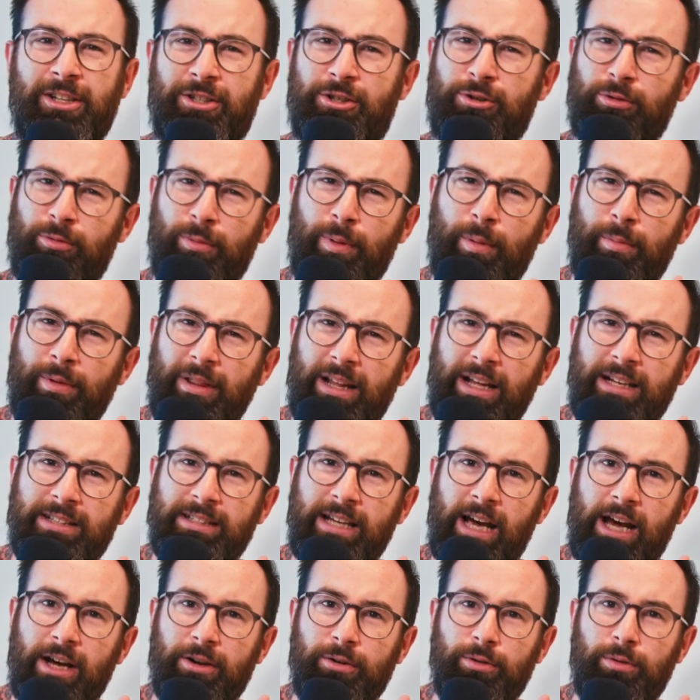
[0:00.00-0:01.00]
do you remember that
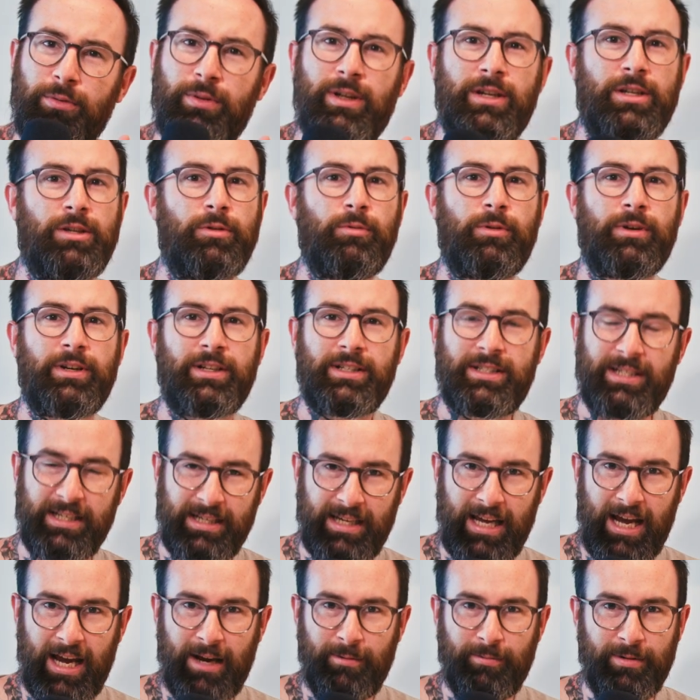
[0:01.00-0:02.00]
tattoo that you wanted to
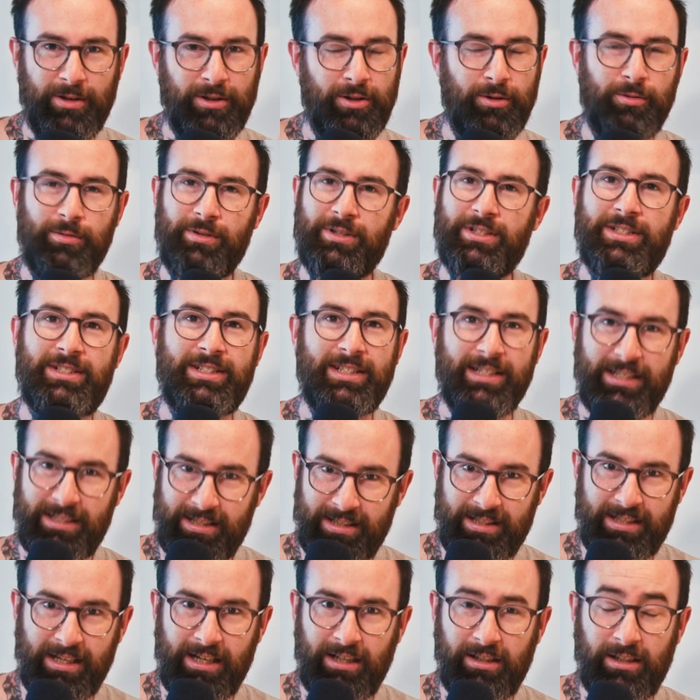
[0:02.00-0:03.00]
get when you were
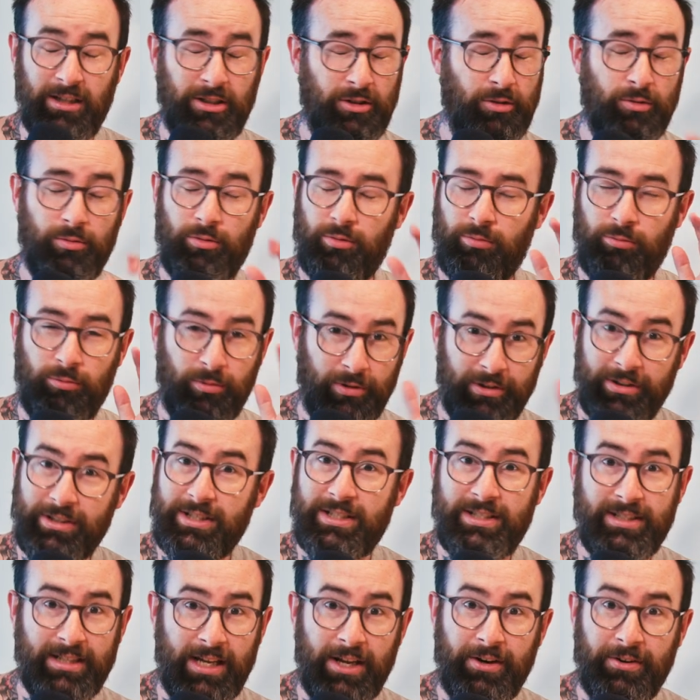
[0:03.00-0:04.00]
16 and you were really
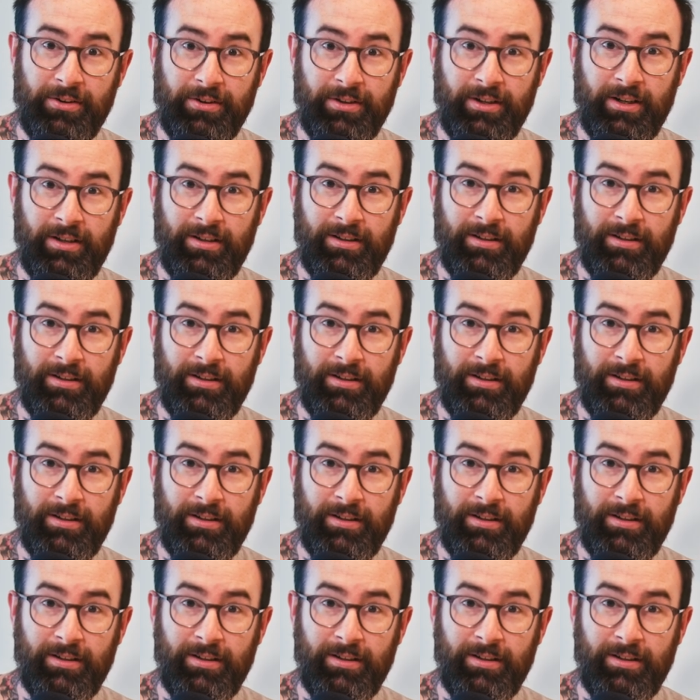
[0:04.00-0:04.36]
set on it?